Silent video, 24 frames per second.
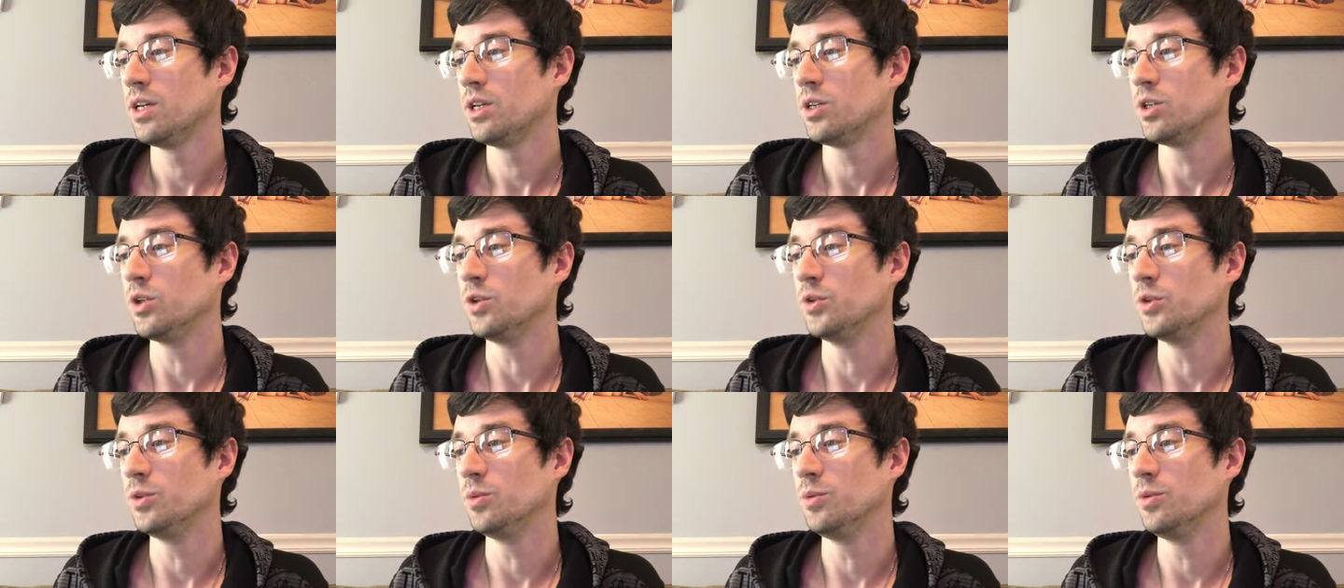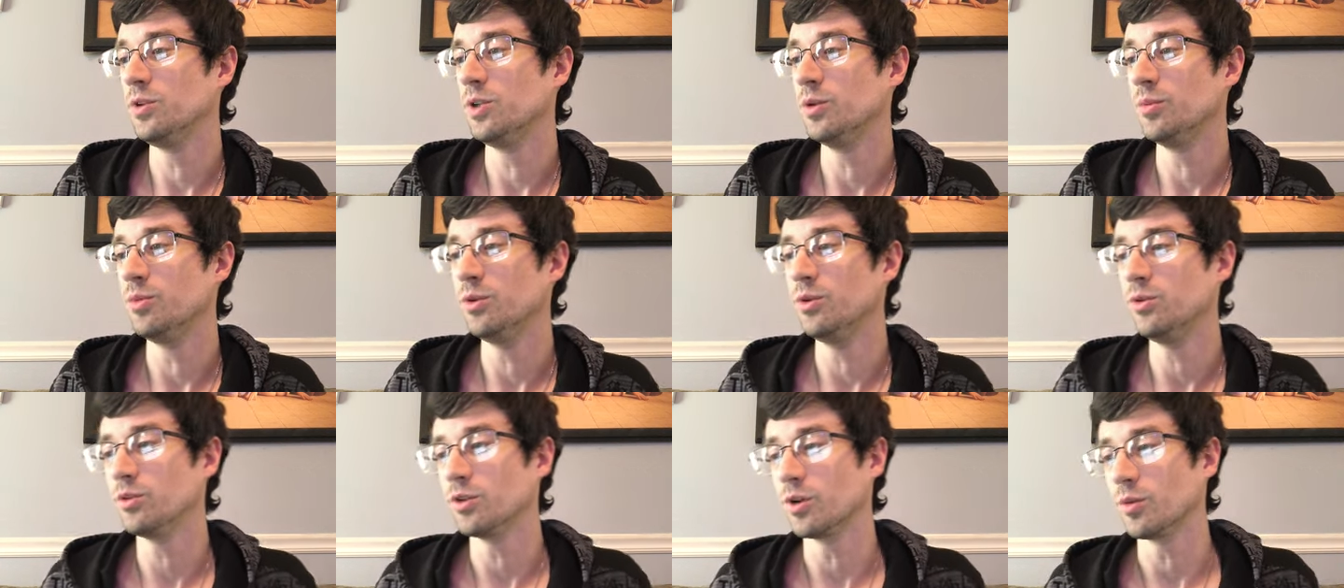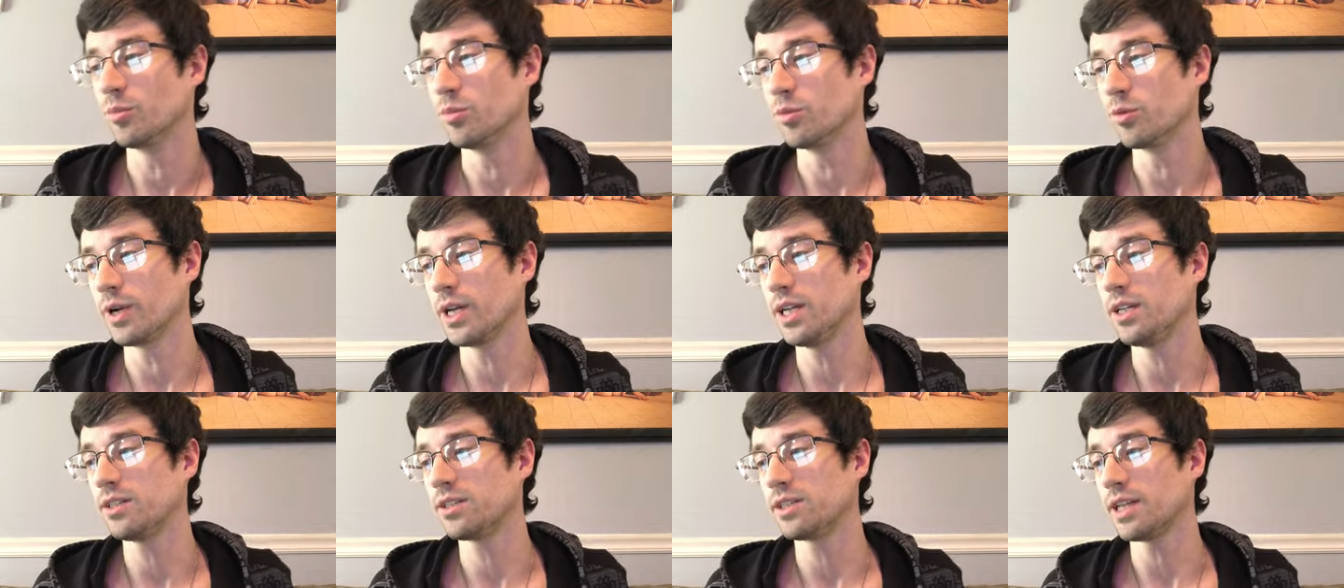G Geburah
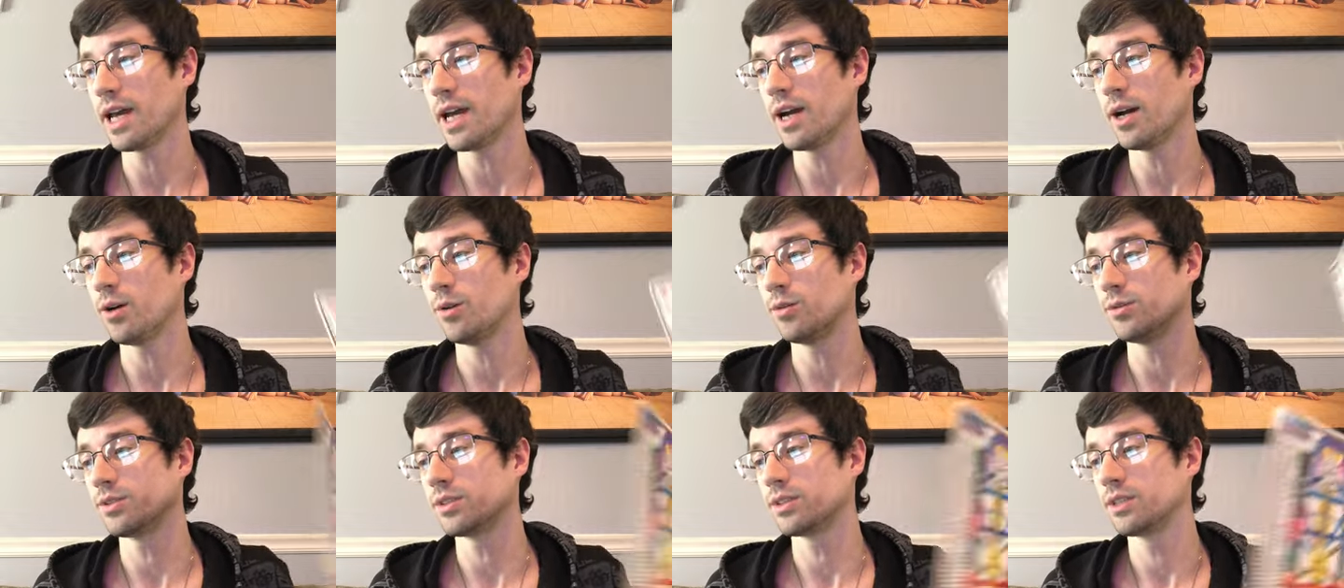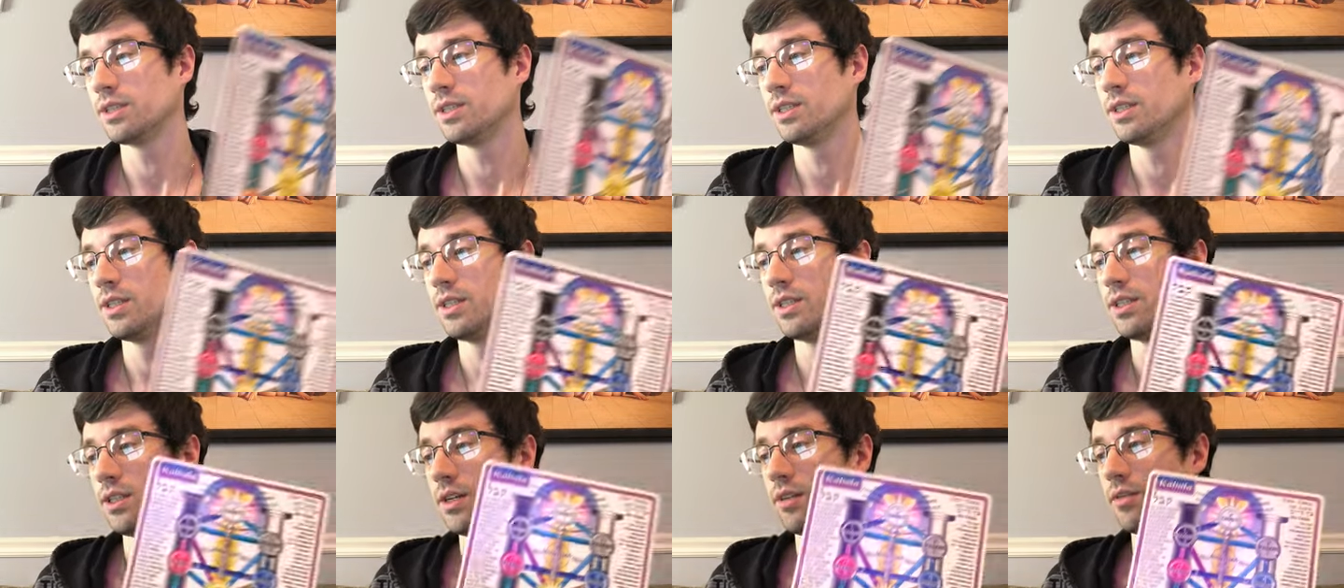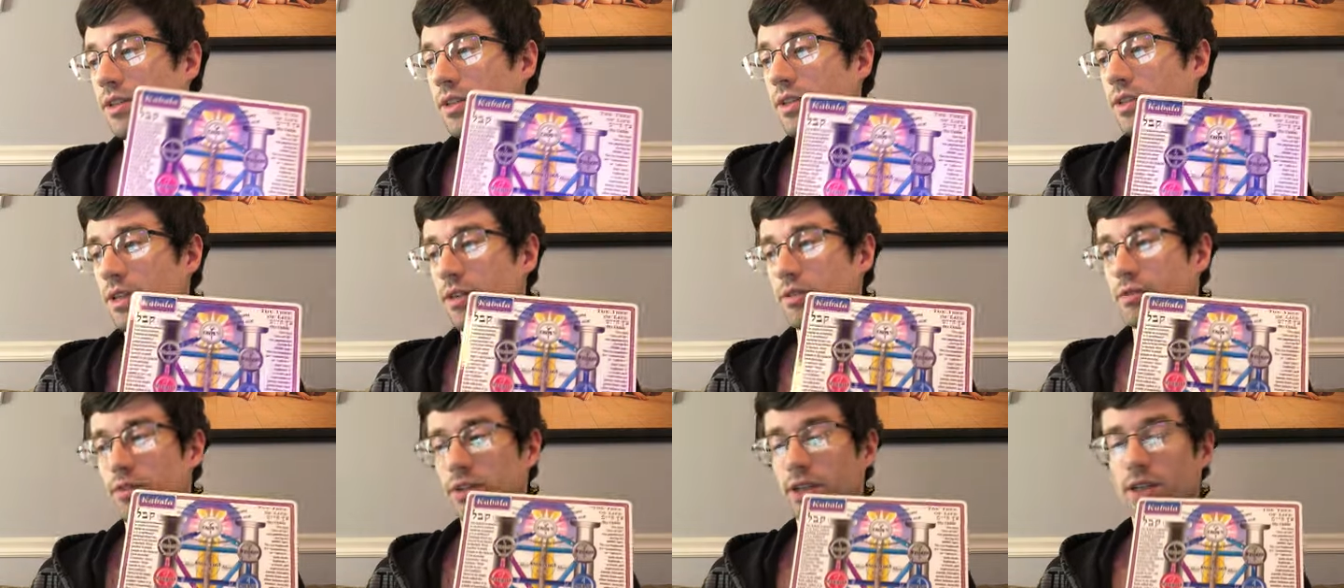breaks out of the
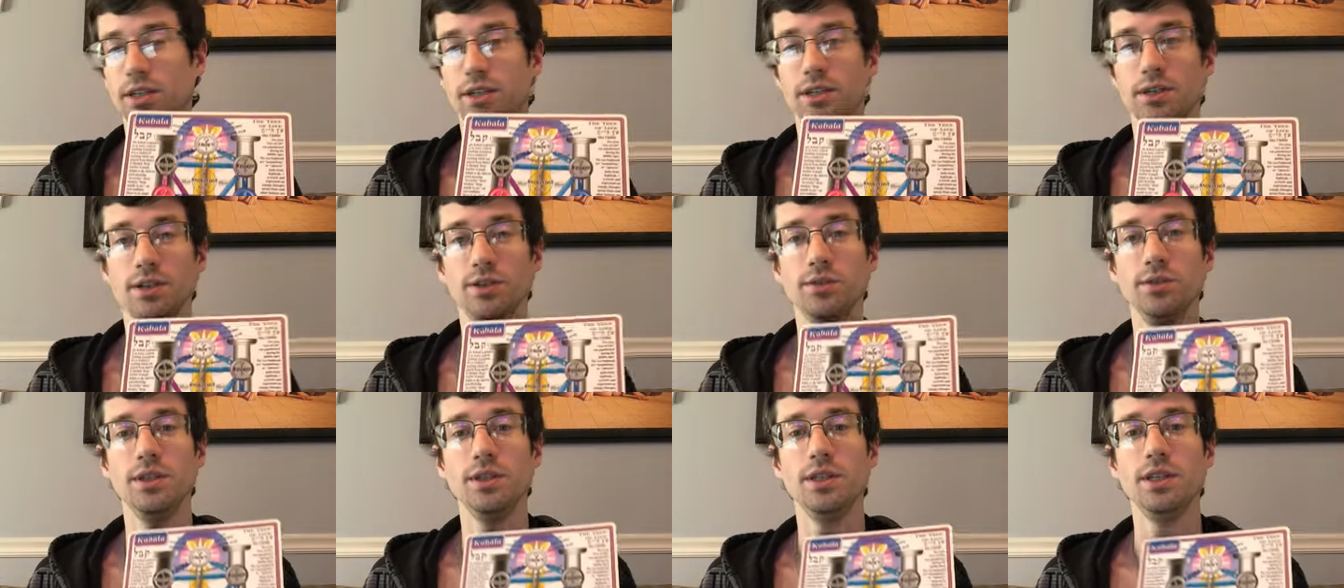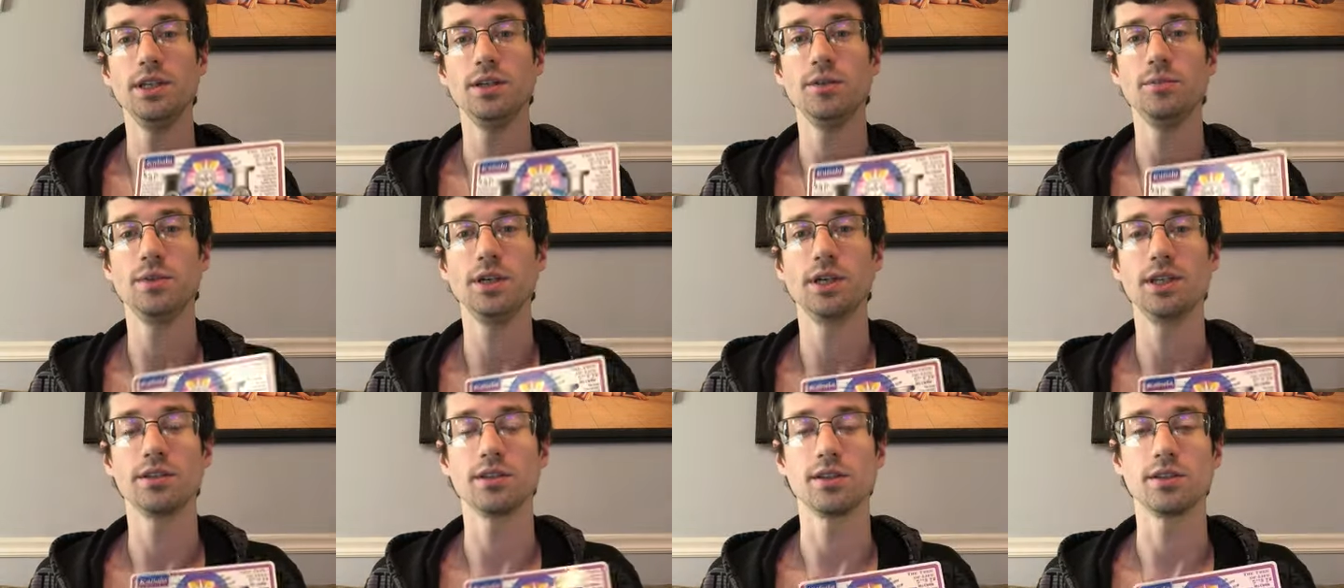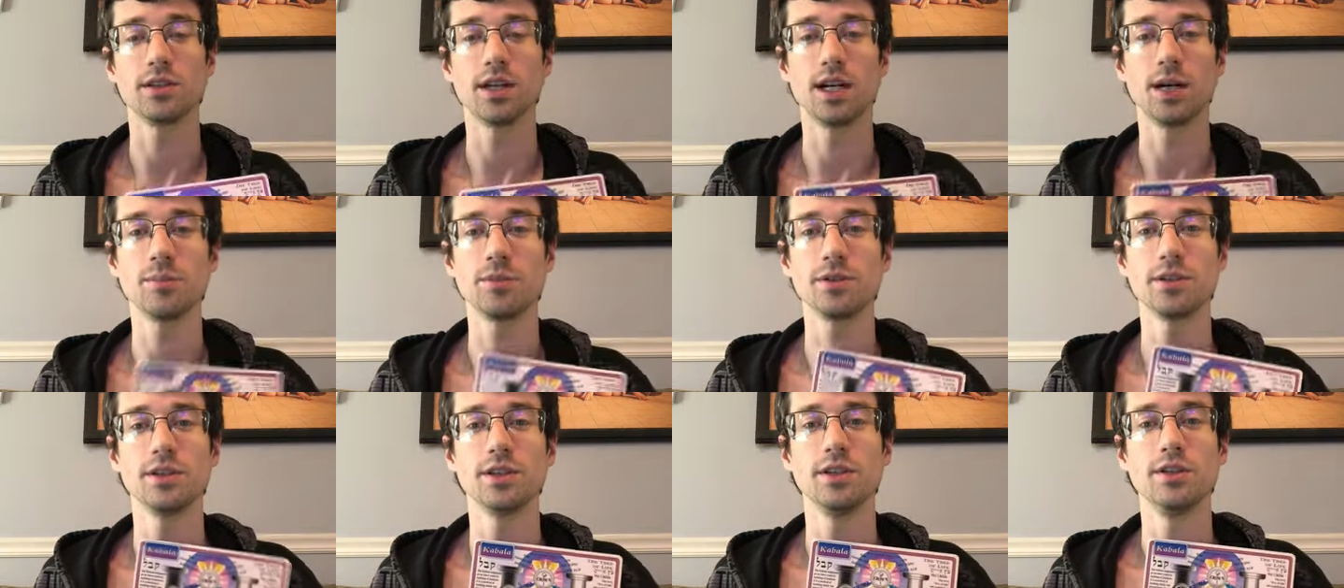Sephirotic unity because it's
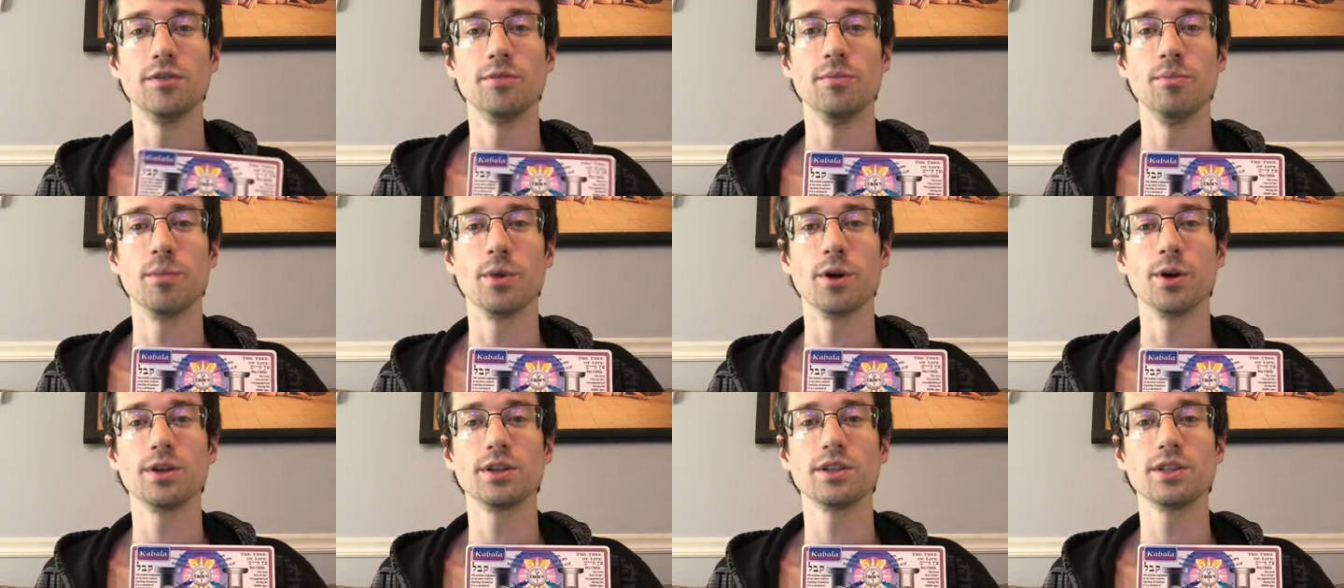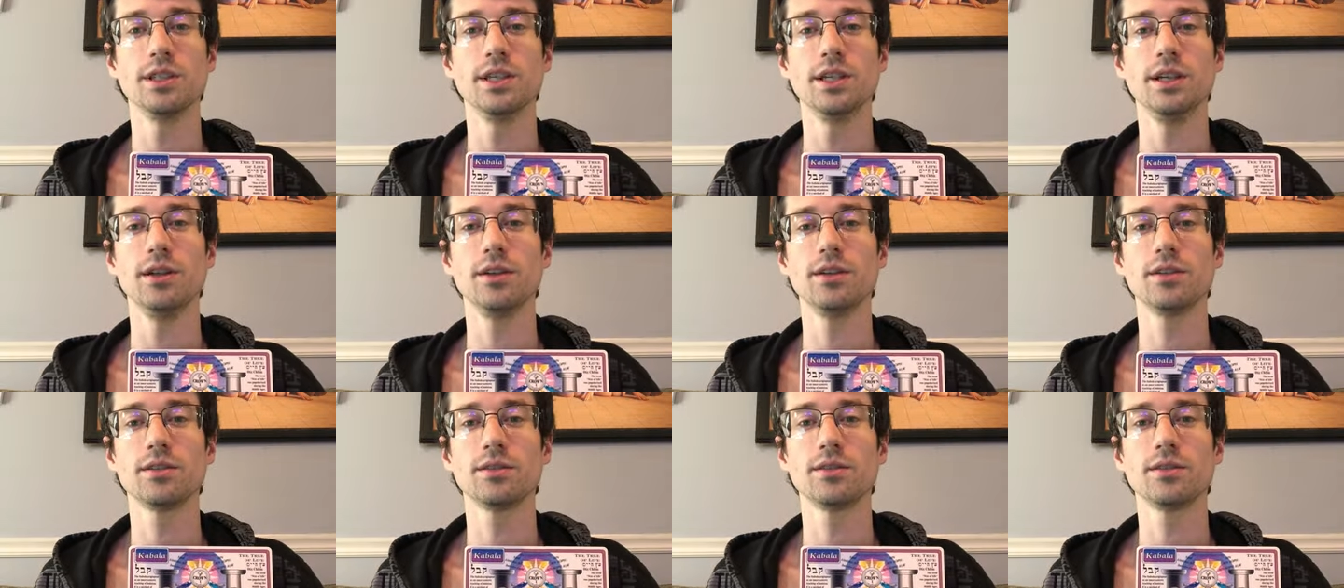opposite of mercy,